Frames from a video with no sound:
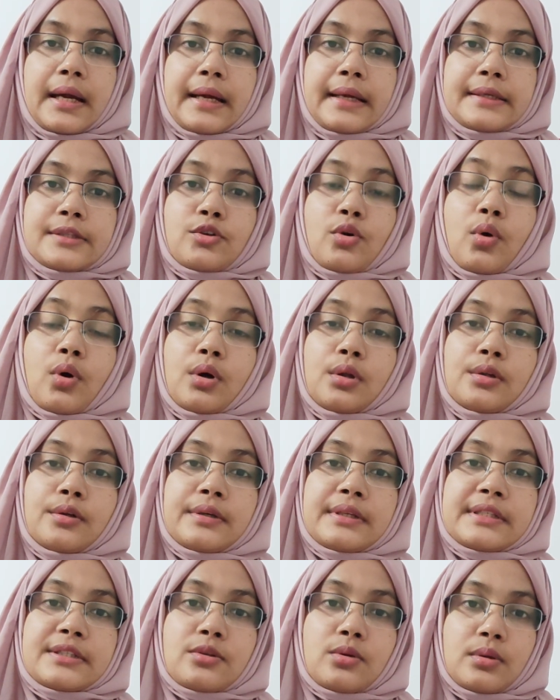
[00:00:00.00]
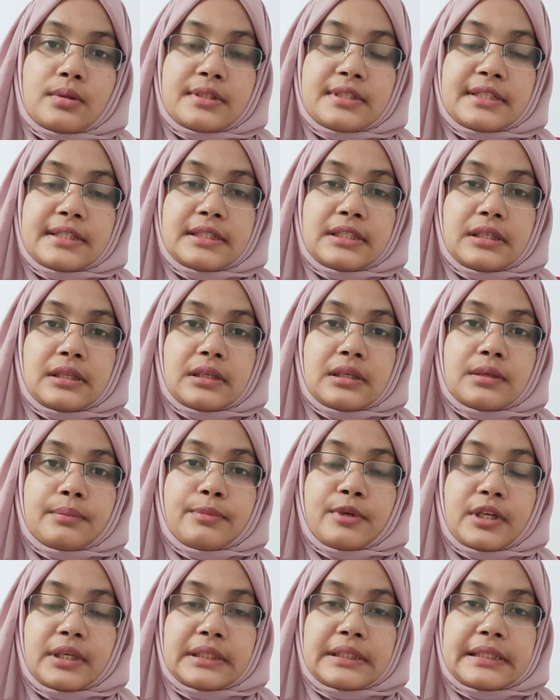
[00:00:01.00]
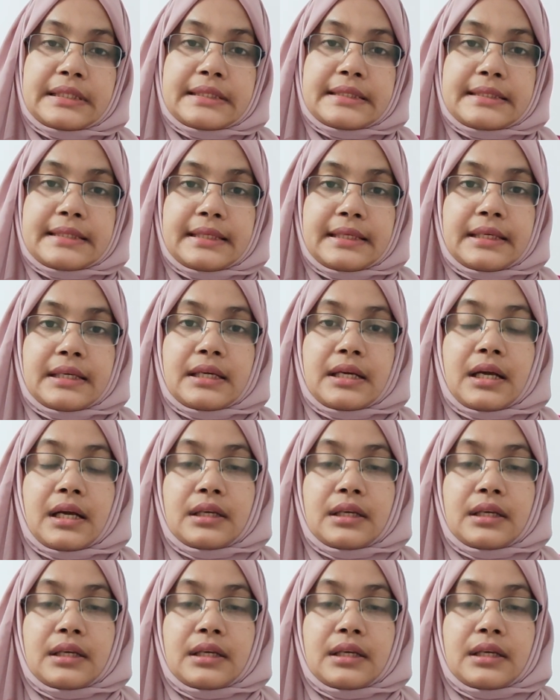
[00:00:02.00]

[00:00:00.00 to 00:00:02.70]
And always consider pregnancy